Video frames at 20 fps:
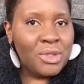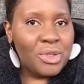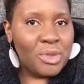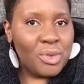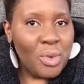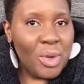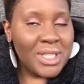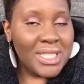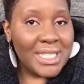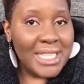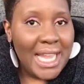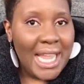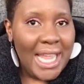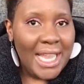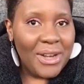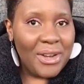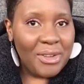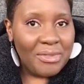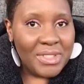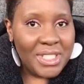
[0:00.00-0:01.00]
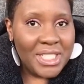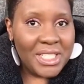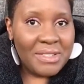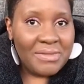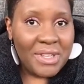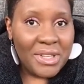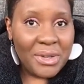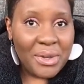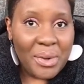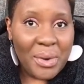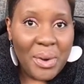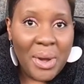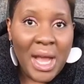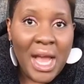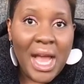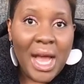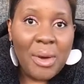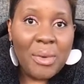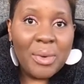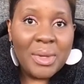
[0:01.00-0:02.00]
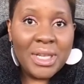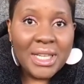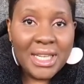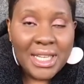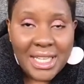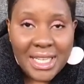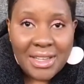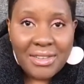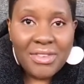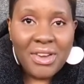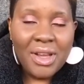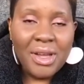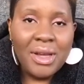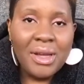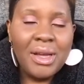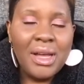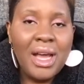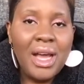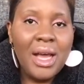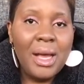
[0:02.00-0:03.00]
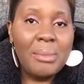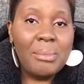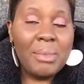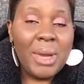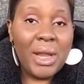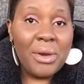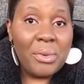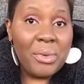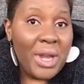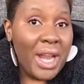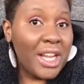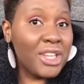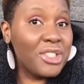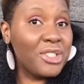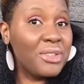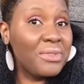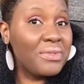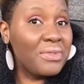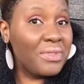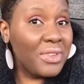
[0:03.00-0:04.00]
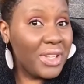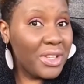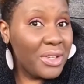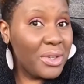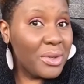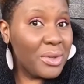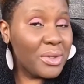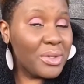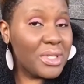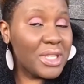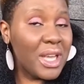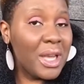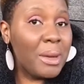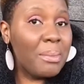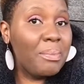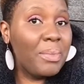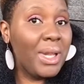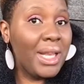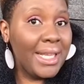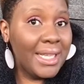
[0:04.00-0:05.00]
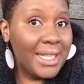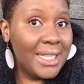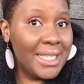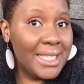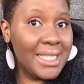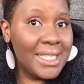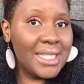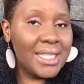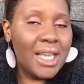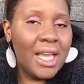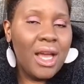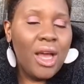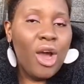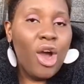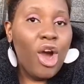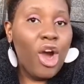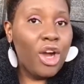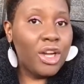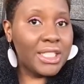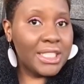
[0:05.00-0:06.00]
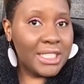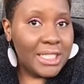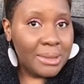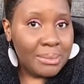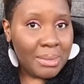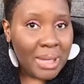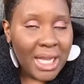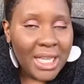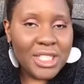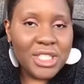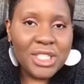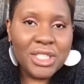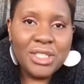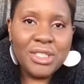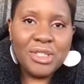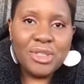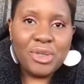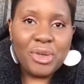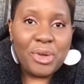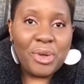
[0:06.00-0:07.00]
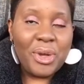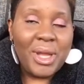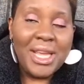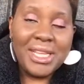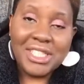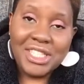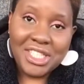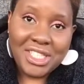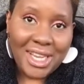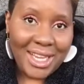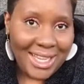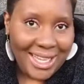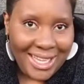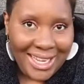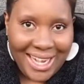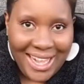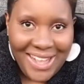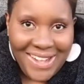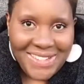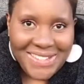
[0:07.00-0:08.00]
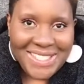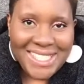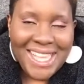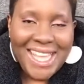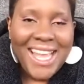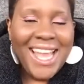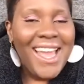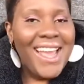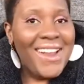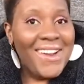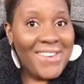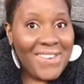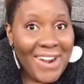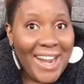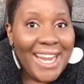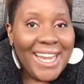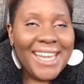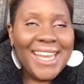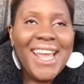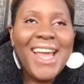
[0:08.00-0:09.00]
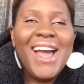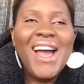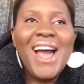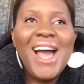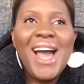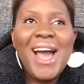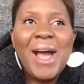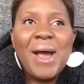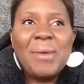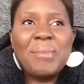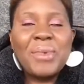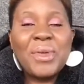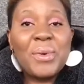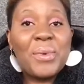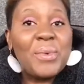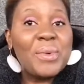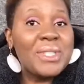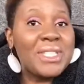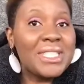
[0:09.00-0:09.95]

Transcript: towards the end of this video, I will leave um, my reaction videos uh, playlist on Dimash, so you can check it out, right? Um, you will